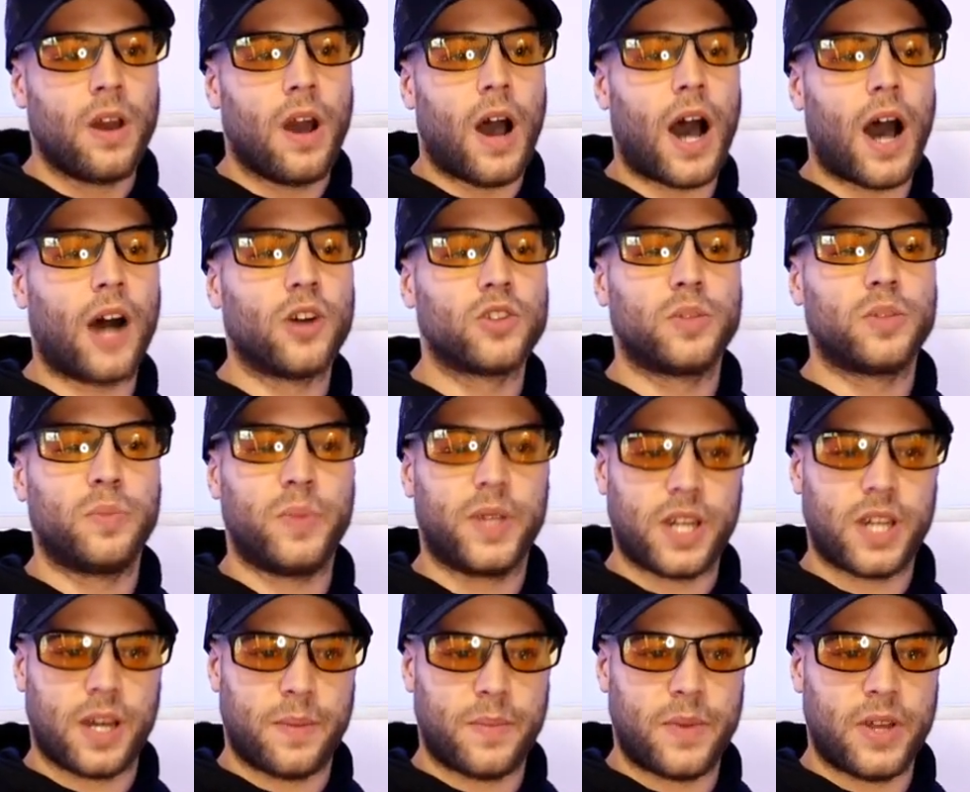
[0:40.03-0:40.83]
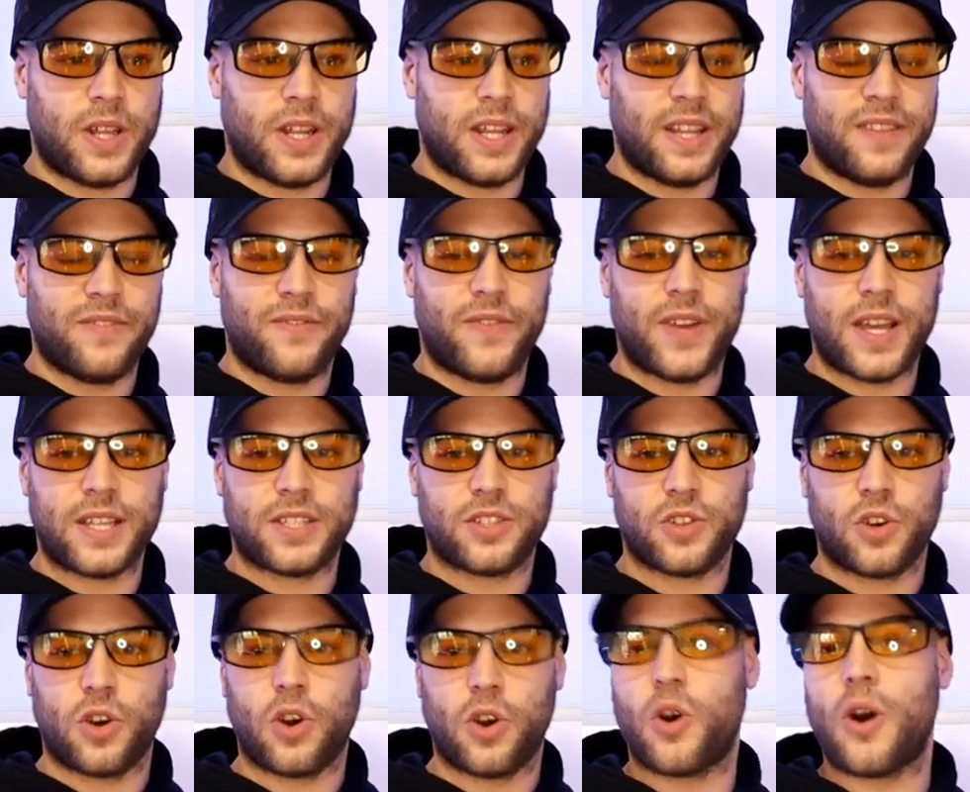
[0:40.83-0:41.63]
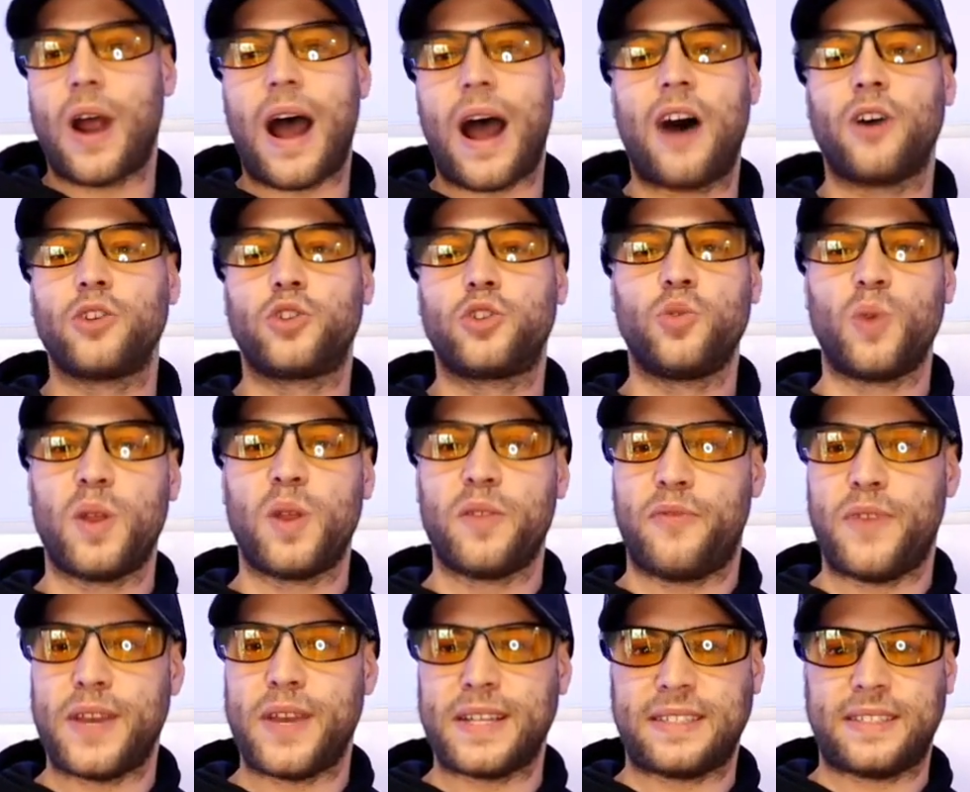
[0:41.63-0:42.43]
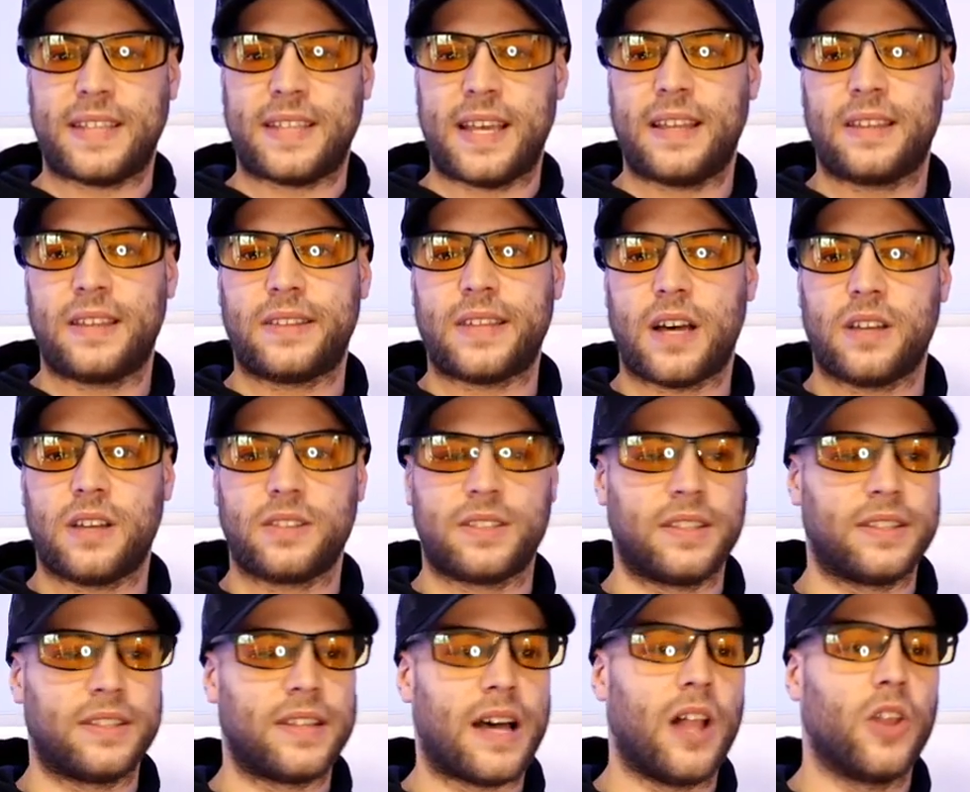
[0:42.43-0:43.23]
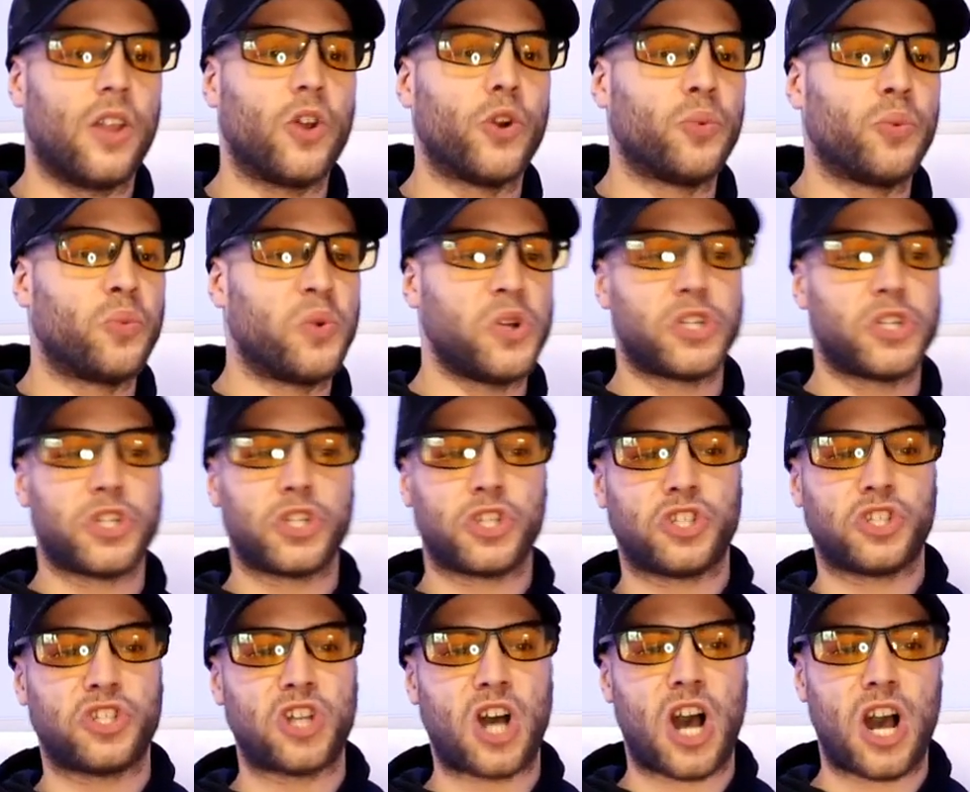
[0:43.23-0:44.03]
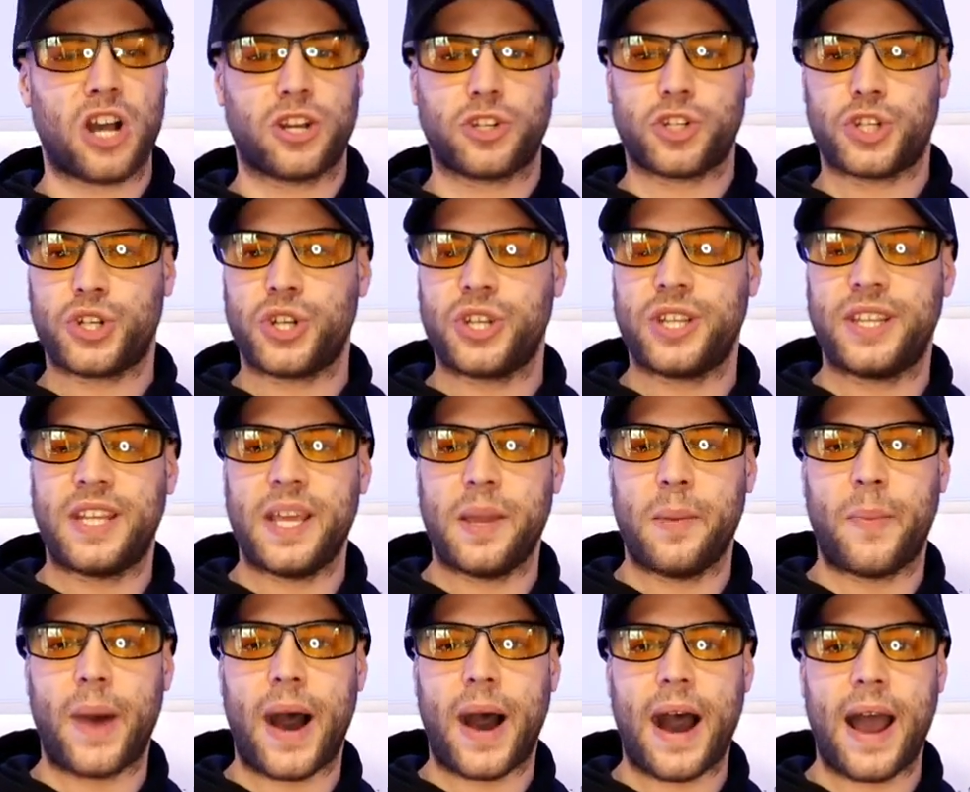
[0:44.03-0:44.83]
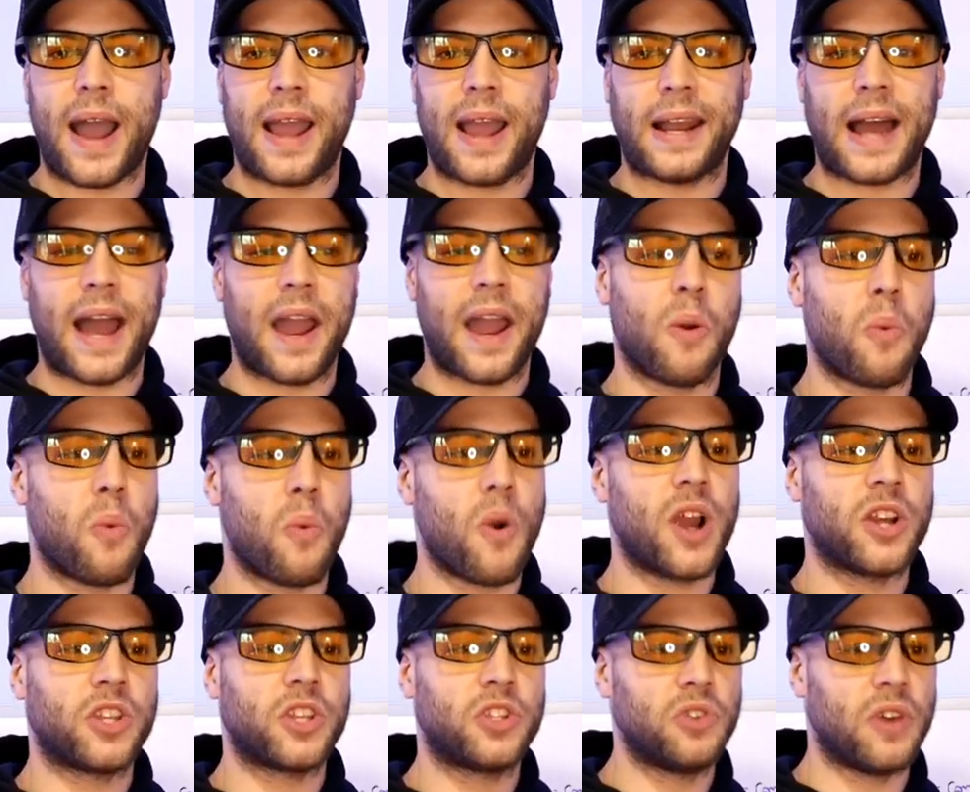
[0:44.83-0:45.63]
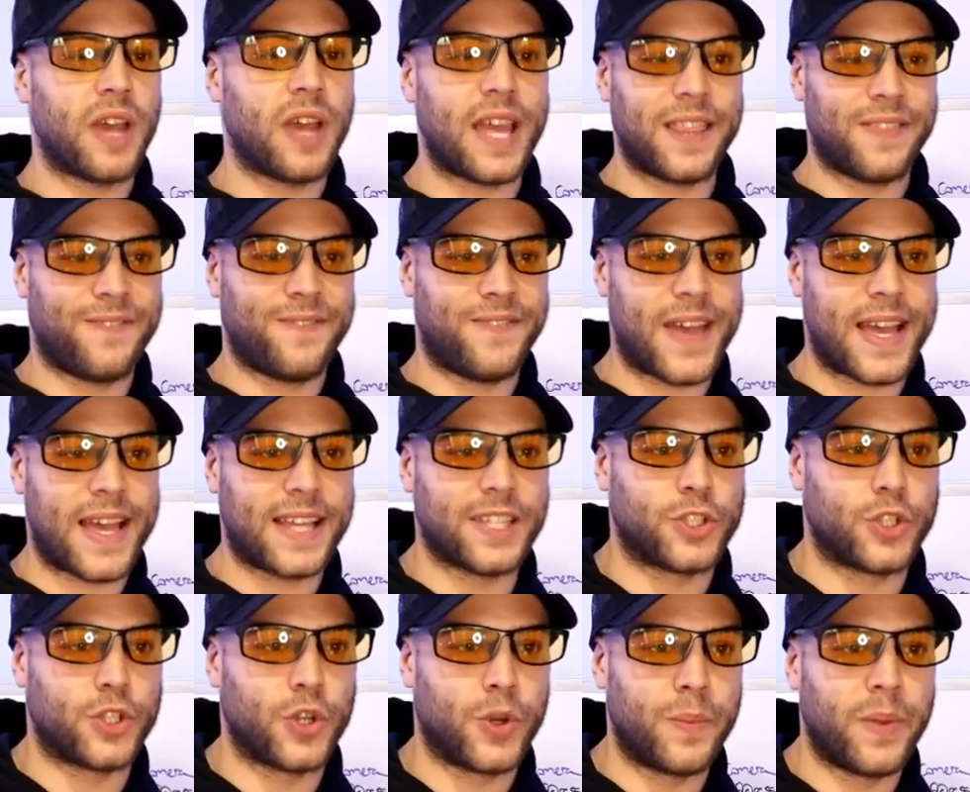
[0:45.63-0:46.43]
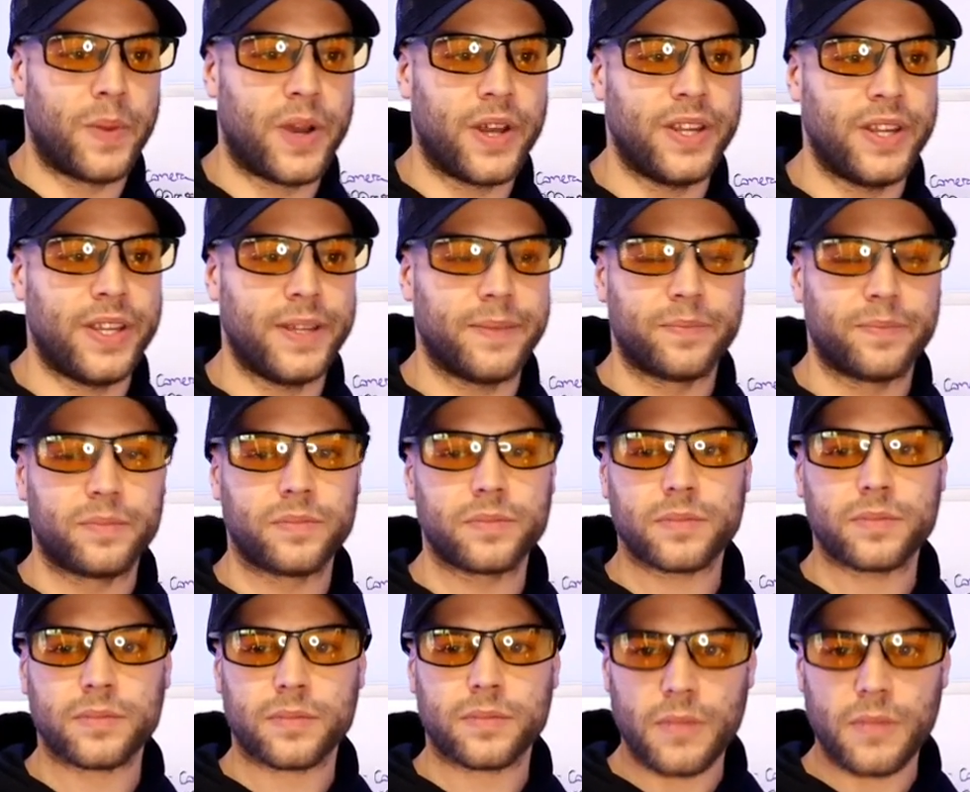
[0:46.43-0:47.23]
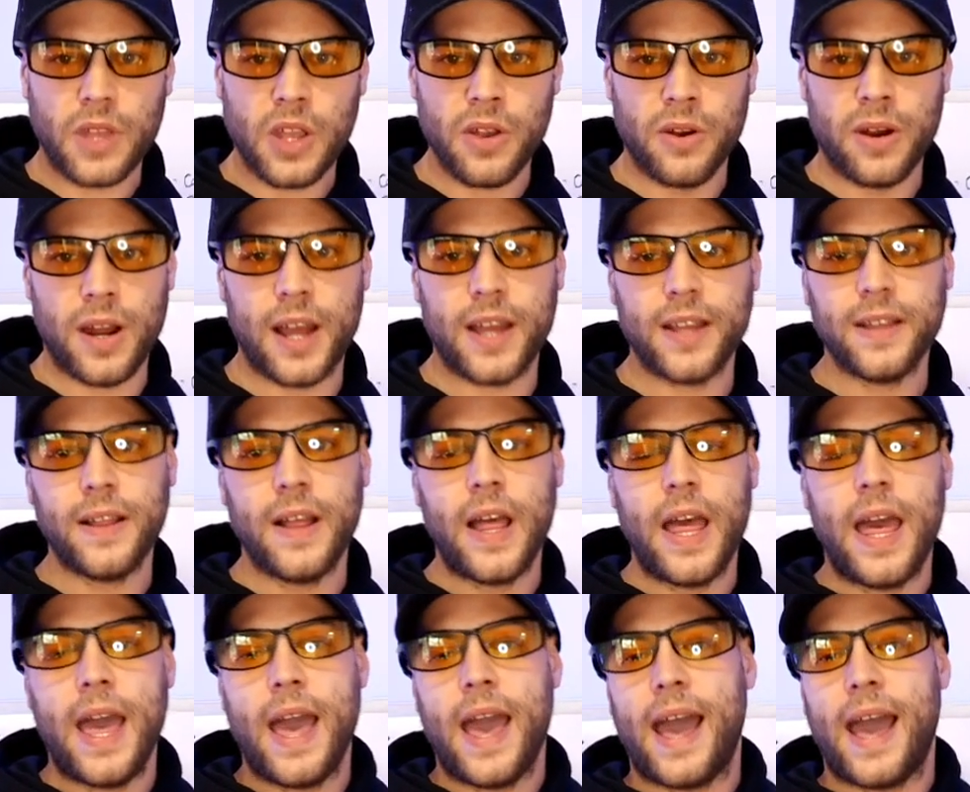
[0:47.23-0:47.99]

how to become an investor or how to invest $10,000, which stock should they buy, like where to invest their money, right?